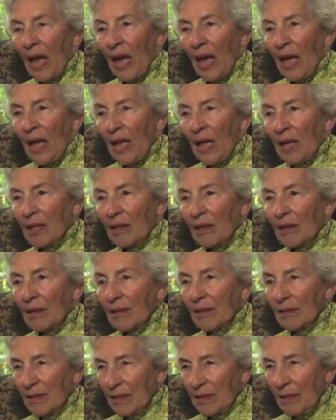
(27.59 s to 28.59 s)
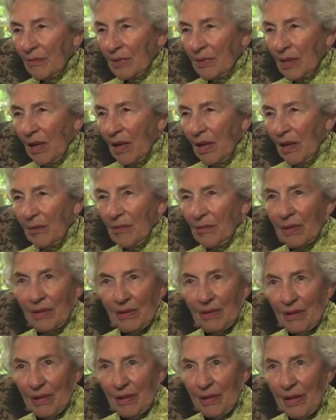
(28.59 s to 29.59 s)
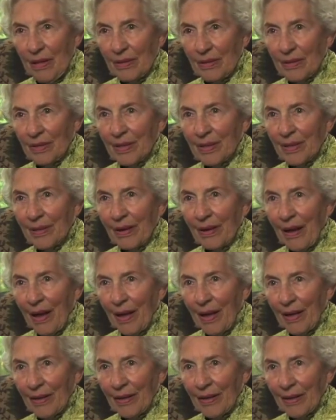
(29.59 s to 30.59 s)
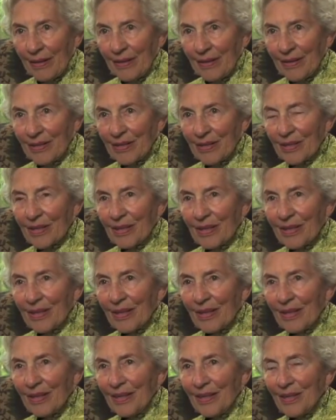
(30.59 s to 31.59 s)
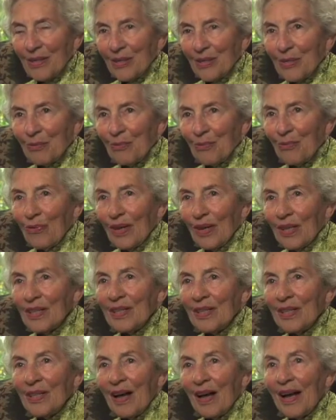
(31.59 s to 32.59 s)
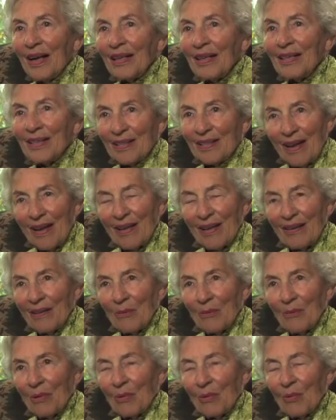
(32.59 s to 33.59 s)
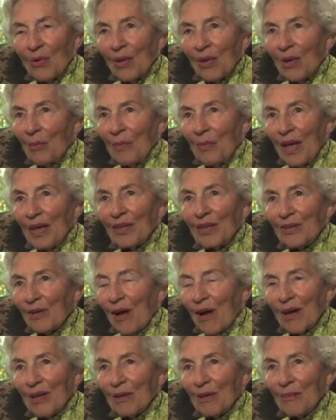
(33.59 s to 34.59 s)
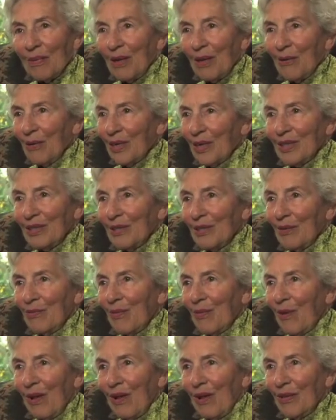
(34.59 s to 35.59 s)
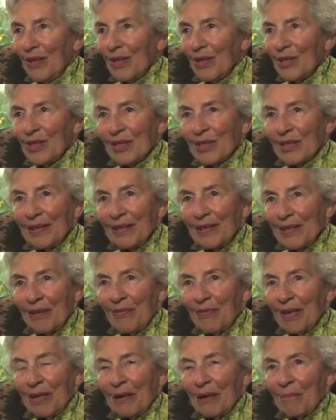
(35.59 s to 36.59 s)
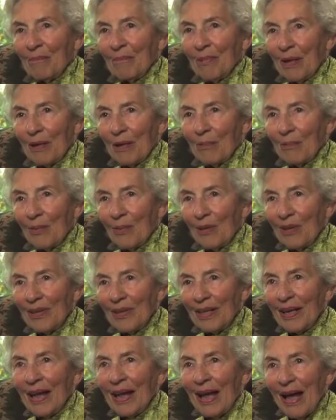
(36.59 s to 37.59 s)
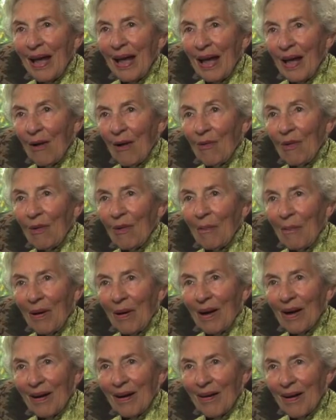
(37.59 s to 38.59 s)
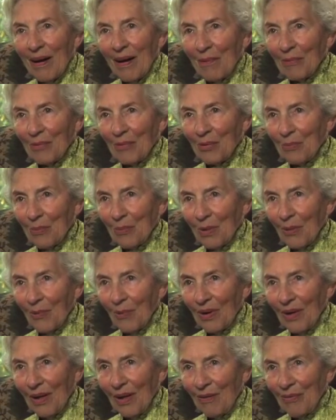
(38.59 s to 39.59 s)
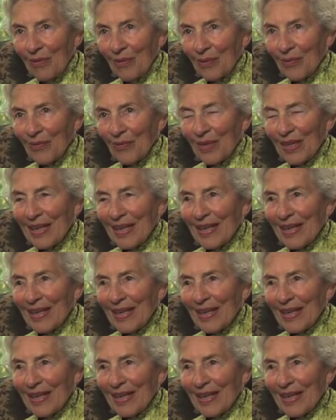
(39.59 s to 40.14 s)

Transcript: And sometime in the 1980s, uh, some friends and I decided that we were going to make documentaries of all these living people, and Howard Meyer happened to be one of them.